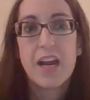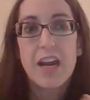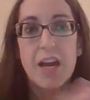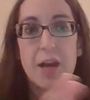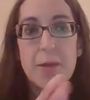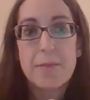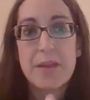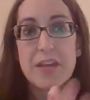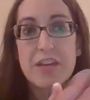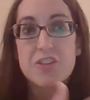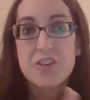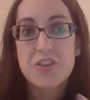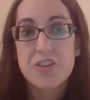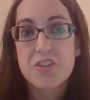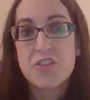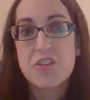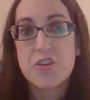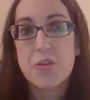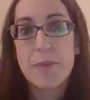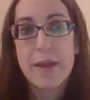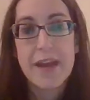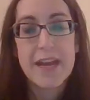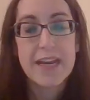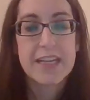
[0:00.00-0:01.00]
Make sure you
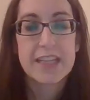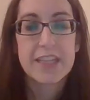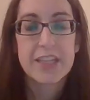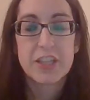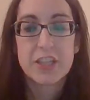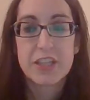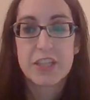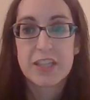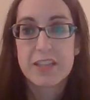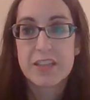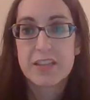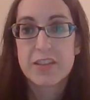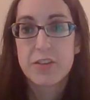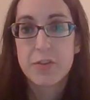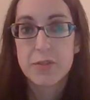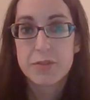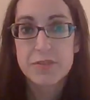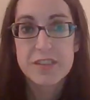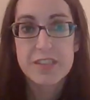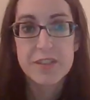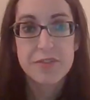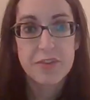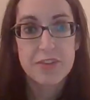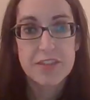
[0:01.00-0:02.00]
go back and look at
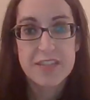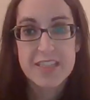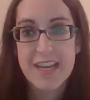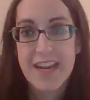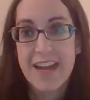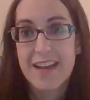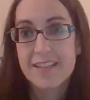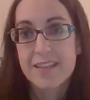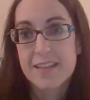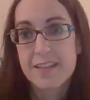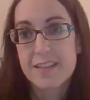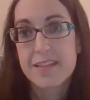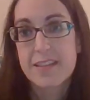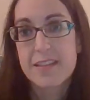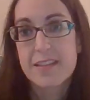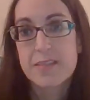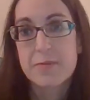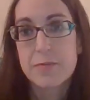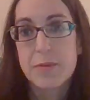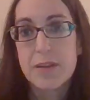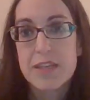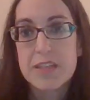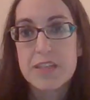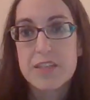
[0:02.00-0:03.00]
those different tasks this
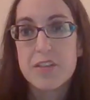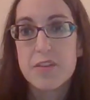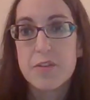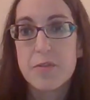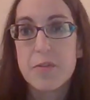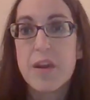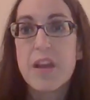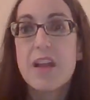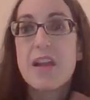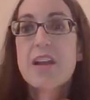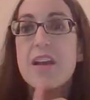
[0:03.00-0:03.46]
week too.